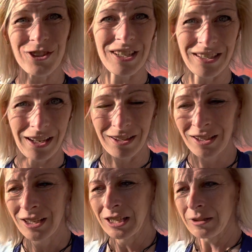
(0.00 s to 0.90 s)
Sunday,
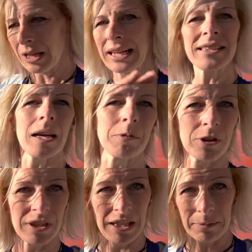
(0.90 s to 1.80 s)
anytime
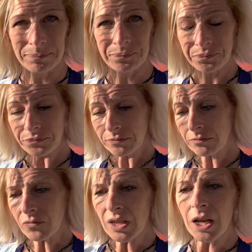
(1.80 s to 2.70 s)
during the day,
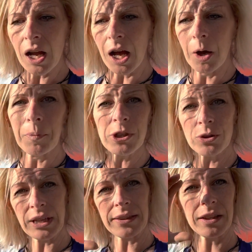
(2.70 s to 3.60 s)
you
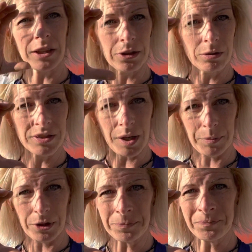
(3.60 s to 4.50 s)
get the little
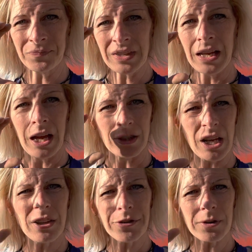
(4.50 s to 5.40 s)
tumbler.
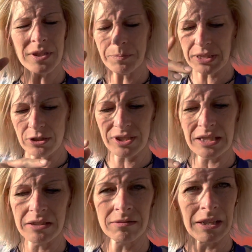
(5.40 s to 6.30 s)
I'll throw some pictures
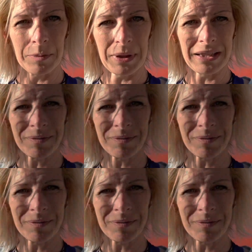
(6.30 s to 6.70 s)
in a minute.